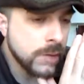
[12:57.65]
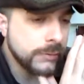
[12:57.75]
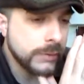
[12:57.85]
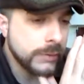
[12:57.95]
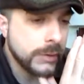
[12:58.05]

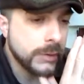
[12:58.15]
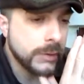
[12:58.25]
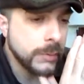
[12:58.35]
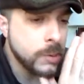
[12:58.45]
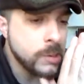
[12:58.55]
So
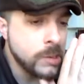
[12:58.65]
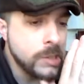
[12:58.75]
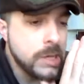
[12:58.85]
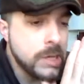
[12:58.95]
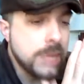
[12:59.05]

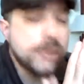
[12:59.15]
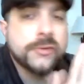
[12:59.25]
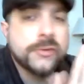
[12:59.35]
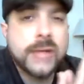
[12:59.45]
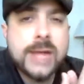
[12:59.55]

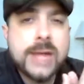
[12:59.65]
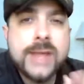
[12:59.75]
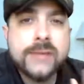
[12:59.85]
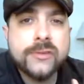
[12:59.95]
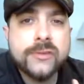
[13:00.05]
those are kind of
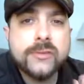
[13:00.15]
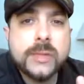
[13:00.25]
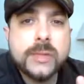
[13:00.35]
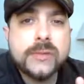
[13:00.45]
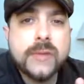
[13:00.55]
answers
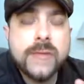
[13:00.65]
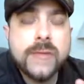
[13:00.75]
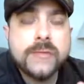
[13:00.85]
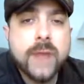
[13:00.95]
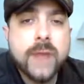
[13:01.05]
we still have
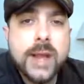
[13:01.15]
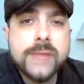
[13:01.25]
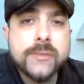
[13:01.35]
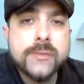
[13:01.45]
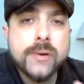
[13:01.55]
to
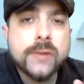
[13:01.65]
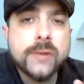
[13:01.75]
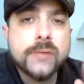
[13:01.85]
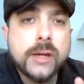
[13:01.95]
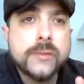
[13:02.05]
find for
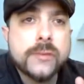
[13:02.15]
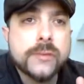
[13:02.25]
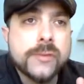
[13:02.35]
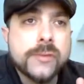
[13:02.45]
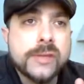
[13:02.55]
ourselves,
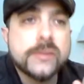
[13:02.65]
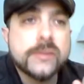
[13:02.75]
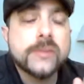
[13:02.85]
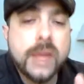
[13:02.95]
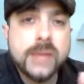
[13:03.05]
or things in
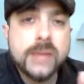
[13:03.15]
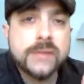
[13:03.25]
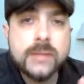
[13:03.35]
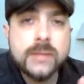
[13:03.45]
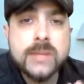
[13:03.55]
science
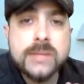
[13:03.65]
that may